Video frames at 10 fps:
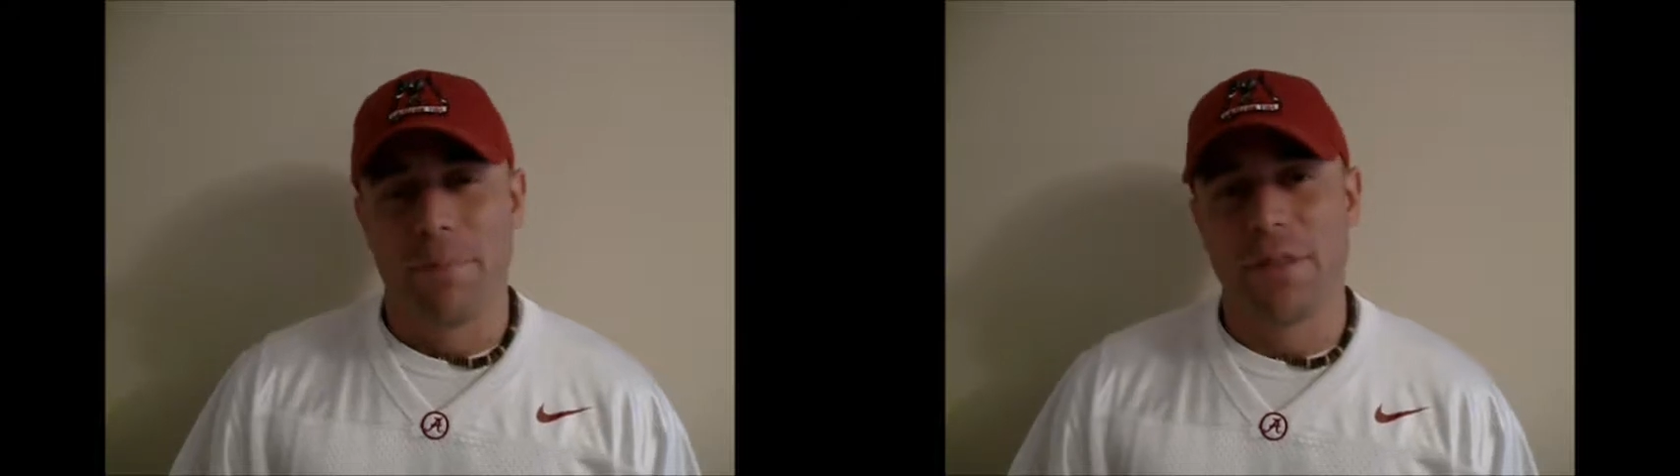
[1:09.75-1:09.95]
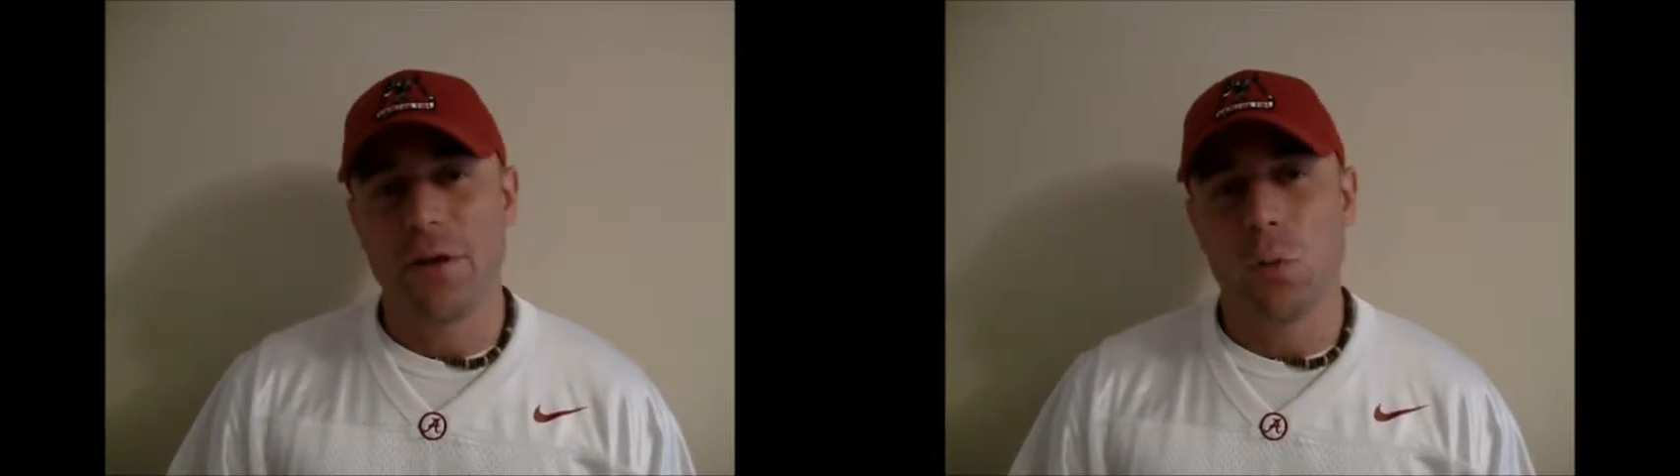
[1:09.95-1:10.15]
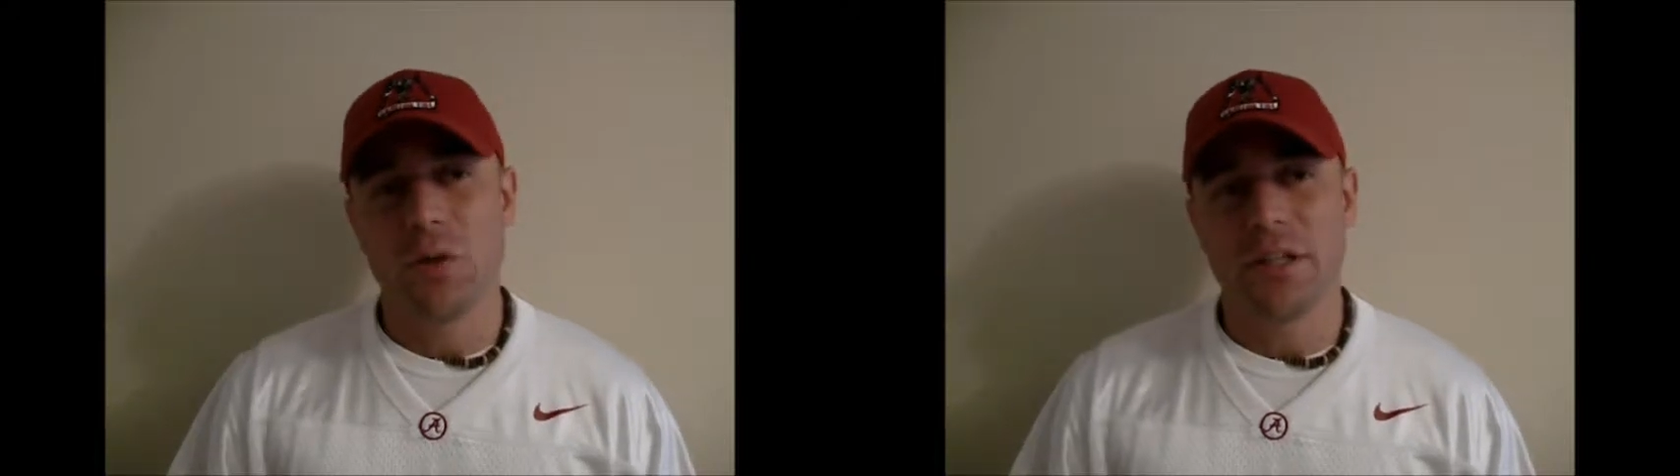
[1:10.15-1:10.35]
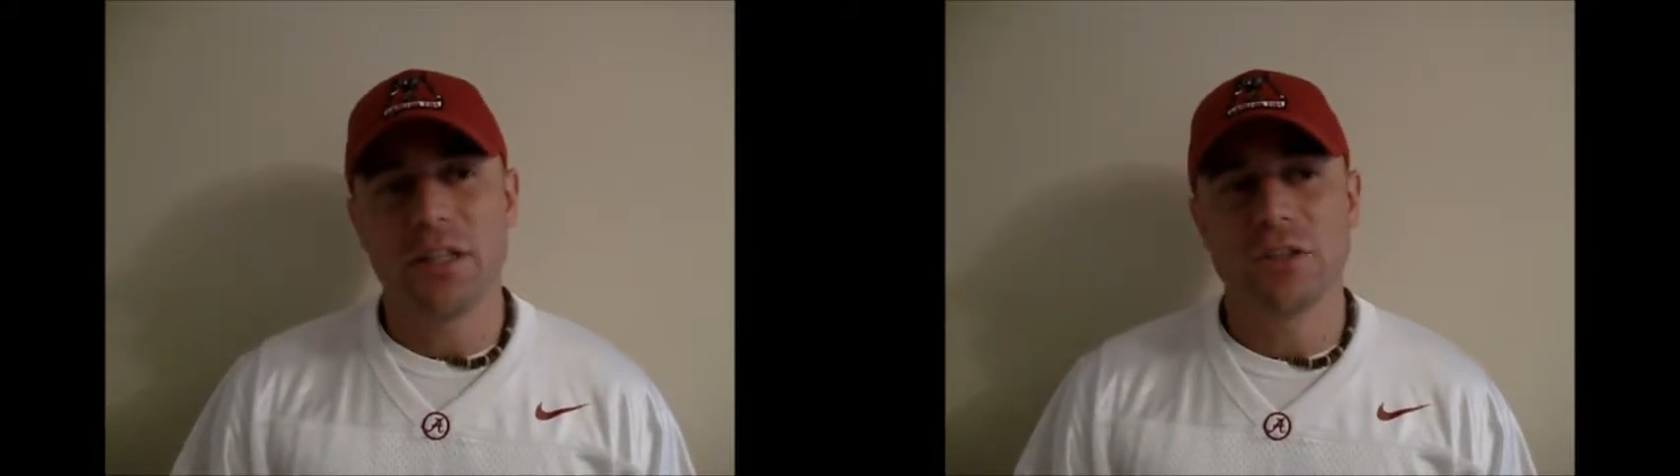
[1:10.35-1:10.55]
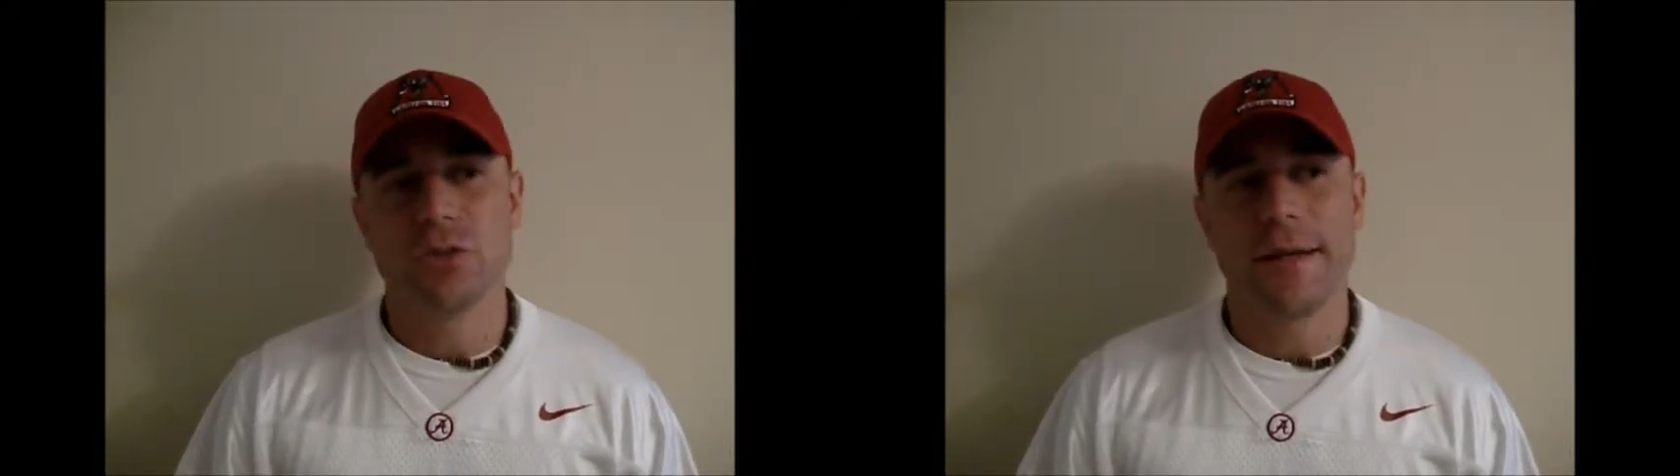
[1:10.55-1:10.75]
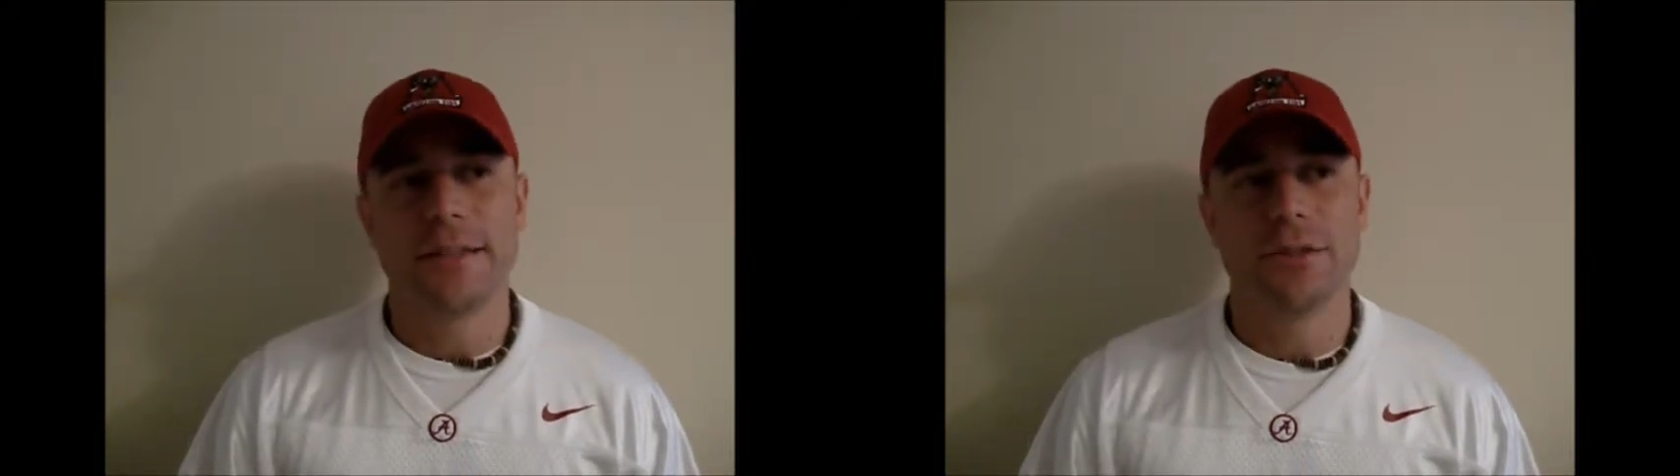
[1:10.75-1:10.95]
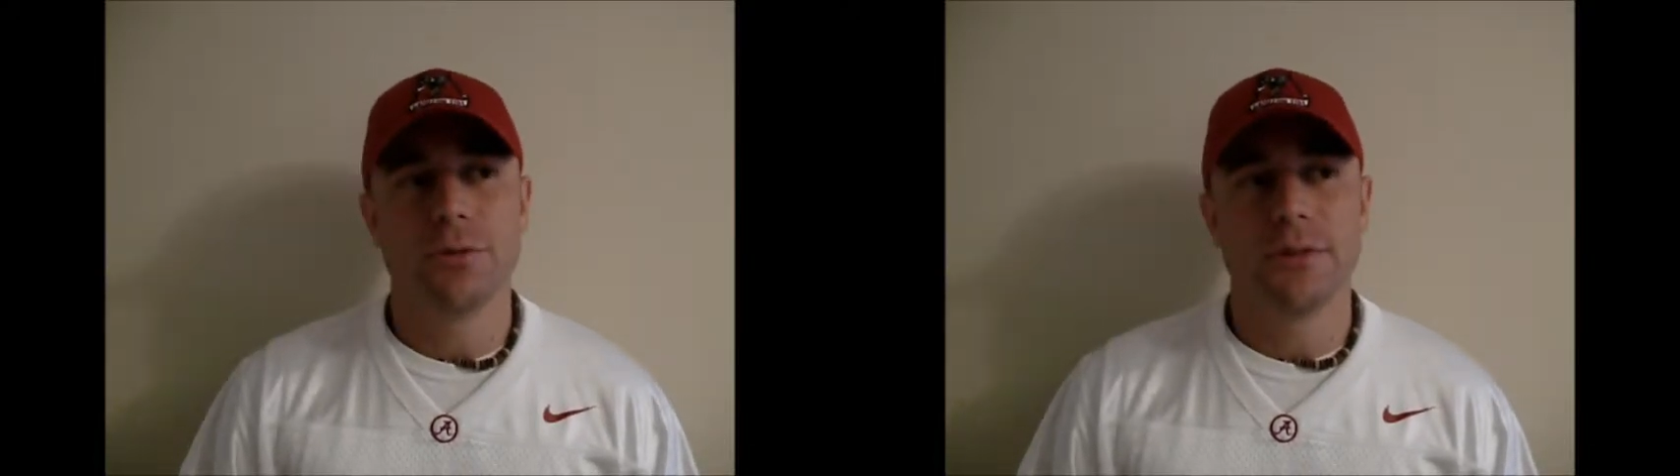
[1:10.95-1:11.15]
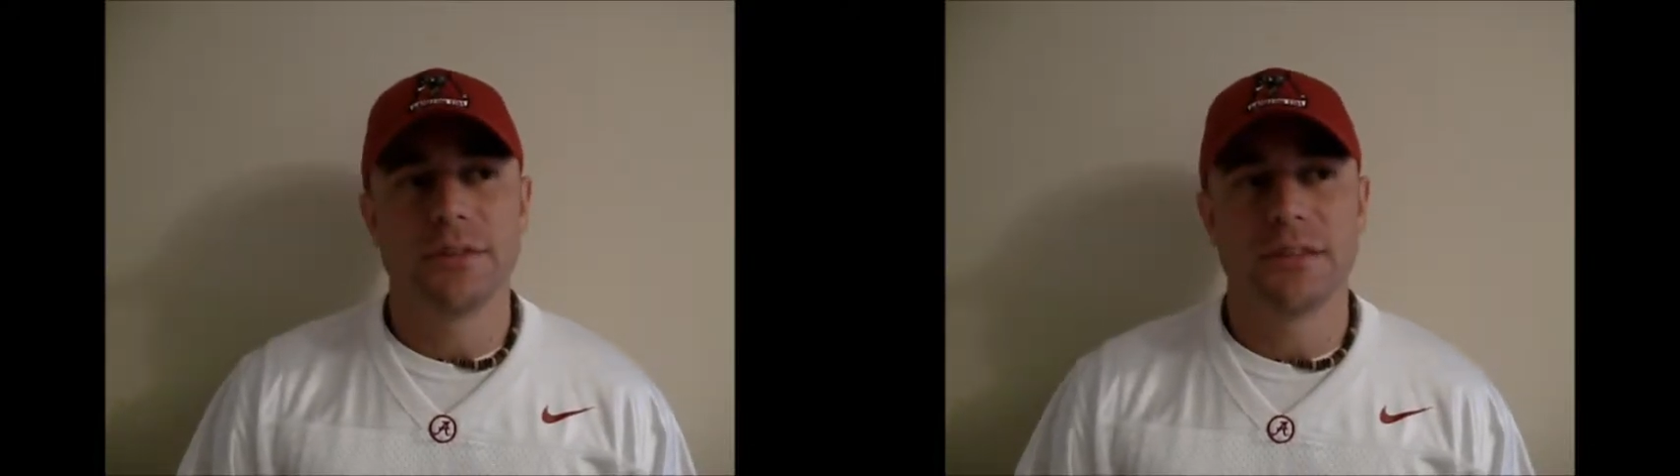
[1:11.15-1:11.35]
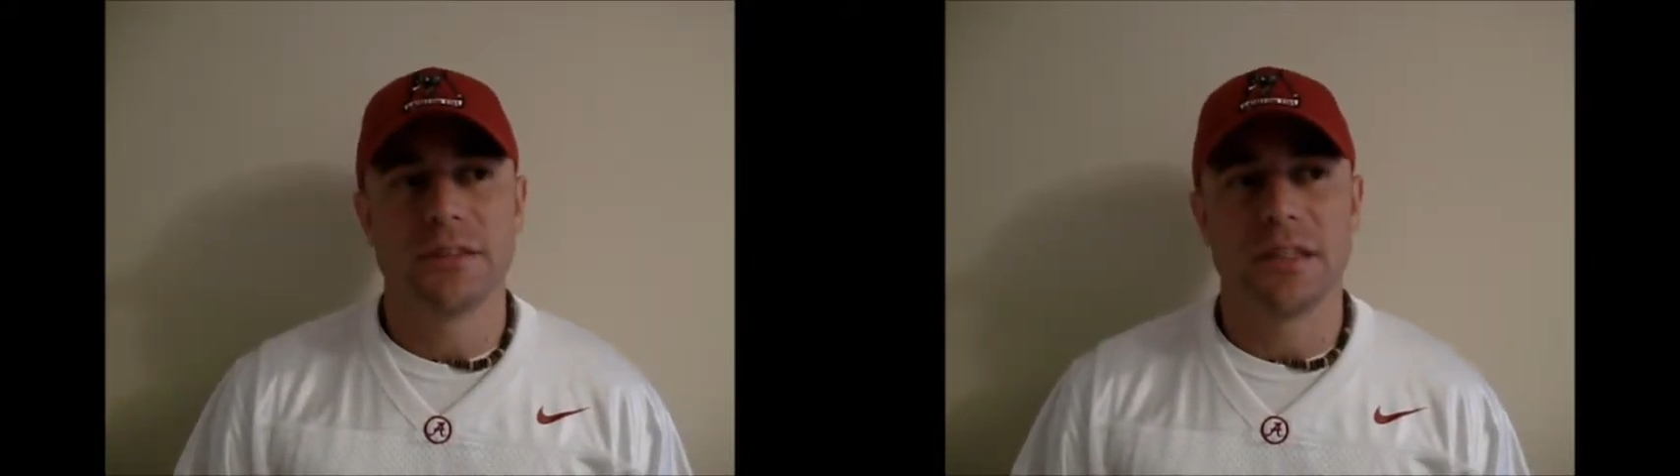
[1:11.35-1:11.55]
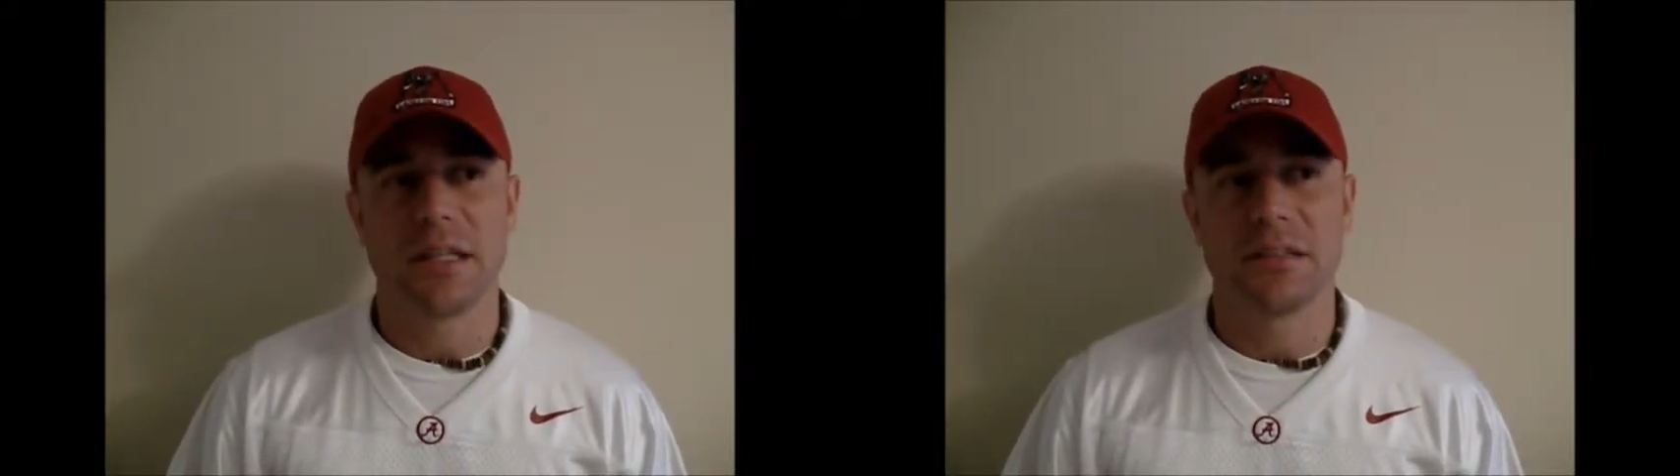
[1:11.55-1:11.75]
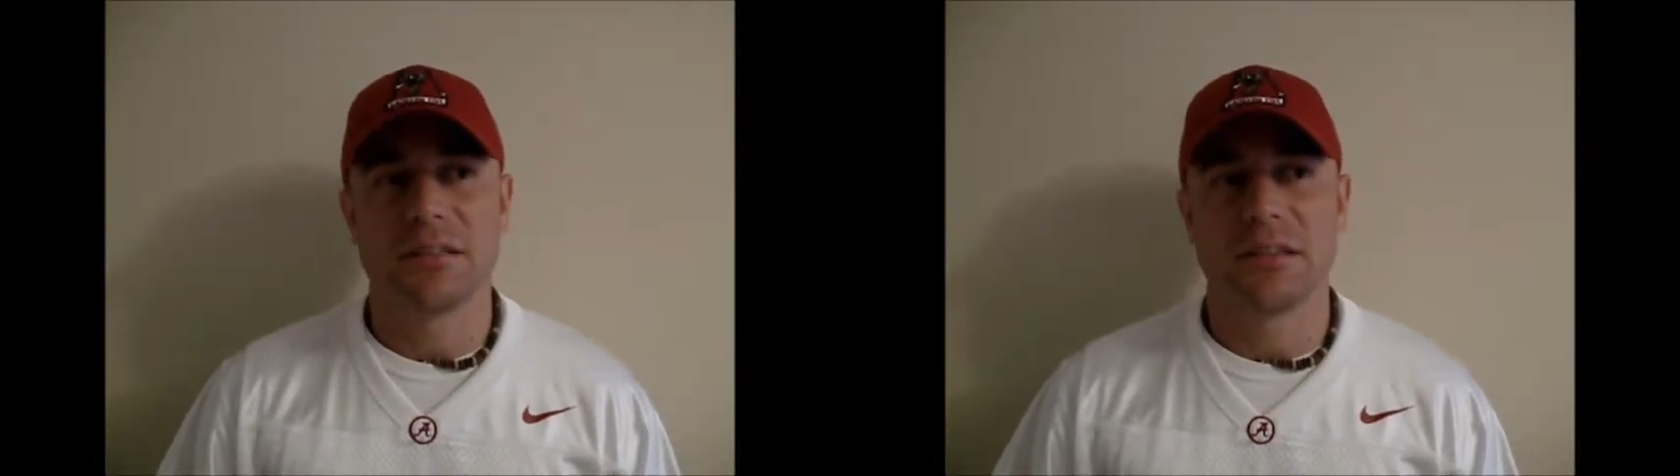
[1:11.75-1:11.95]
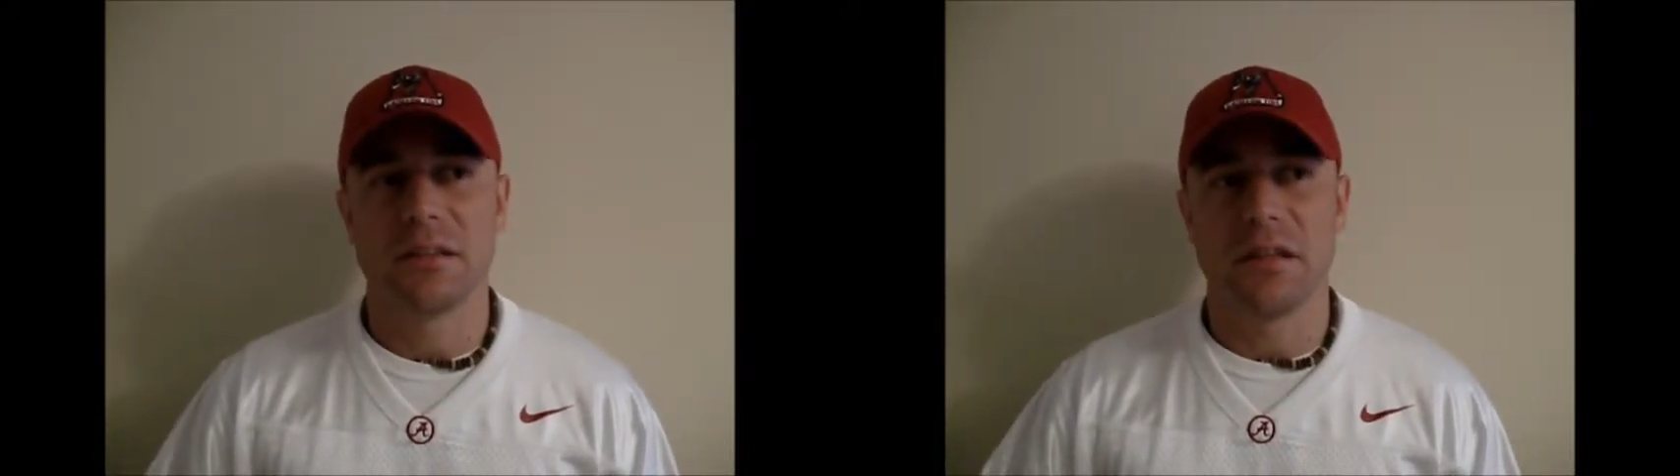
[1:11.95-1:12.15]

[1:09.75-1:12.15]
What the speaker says: what they're going to try to do is